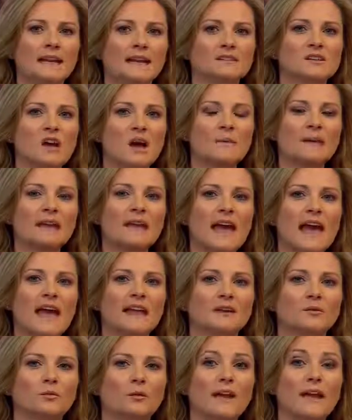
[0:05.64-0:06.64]
Now, time and
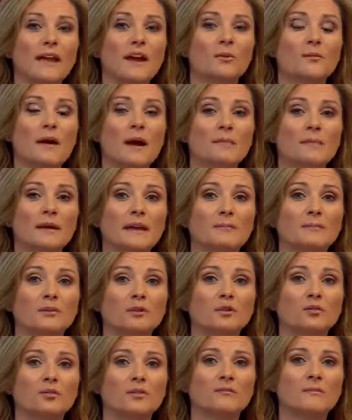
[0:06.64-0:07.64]
again, we hear about
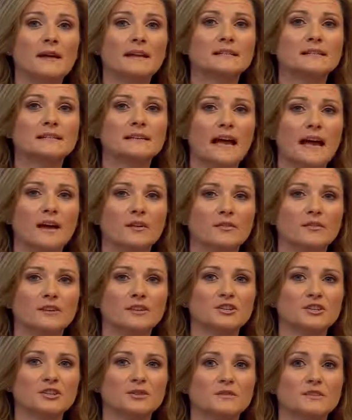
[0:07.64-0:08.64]
people with mental health
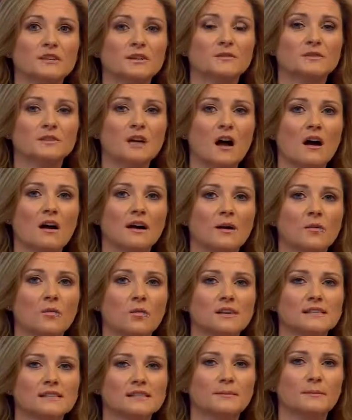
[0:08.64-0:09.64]
issues who die
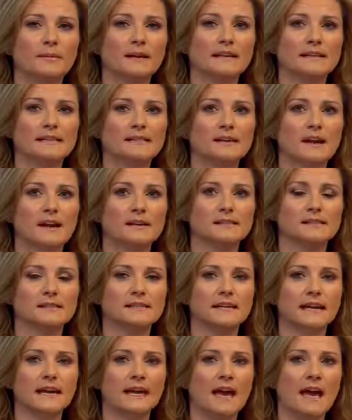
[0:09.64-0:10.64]
whilst in police
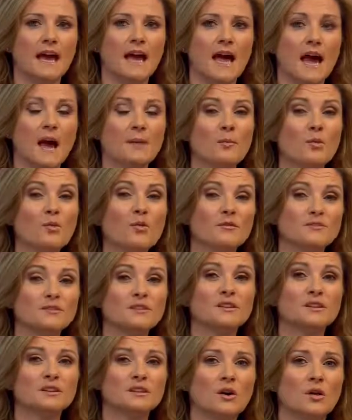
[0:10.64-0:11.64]
custody. And more
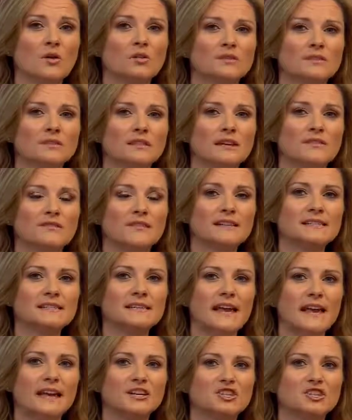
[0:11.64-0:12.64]
often than not, the
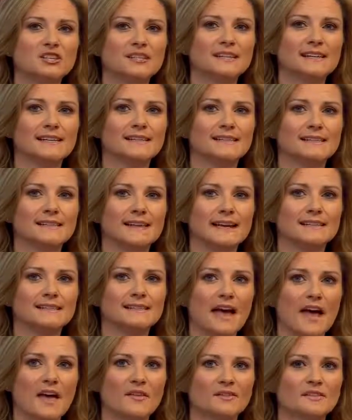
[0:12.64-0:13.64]
investigations into their
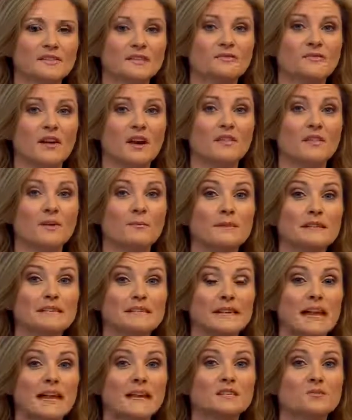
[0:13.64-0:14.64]
deaths find that
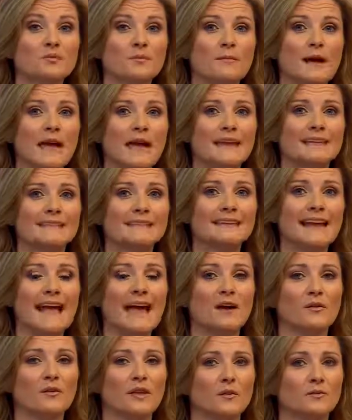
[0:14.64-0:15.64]
mistakes were made in
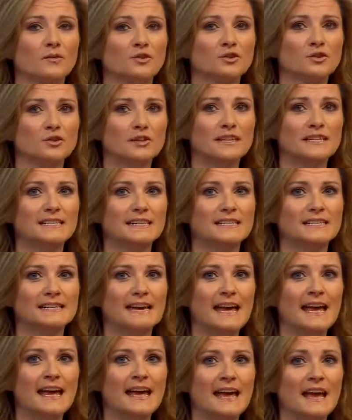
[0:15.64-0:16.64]
how they were treated
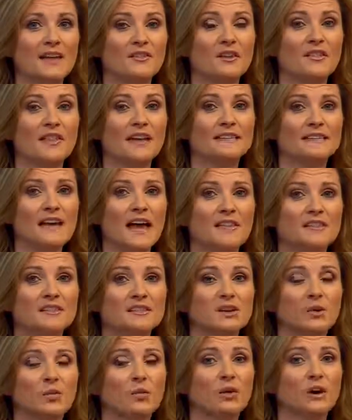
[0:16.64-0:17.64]
and that their
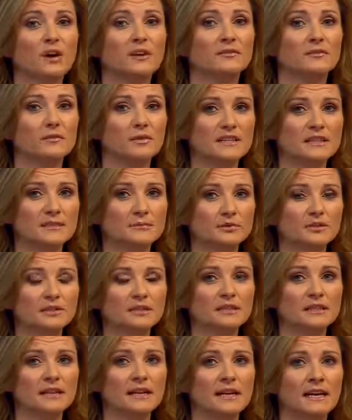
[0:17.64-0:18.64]
deaths were
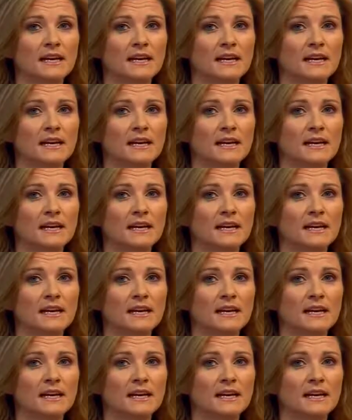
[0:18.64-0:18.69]
avoidable.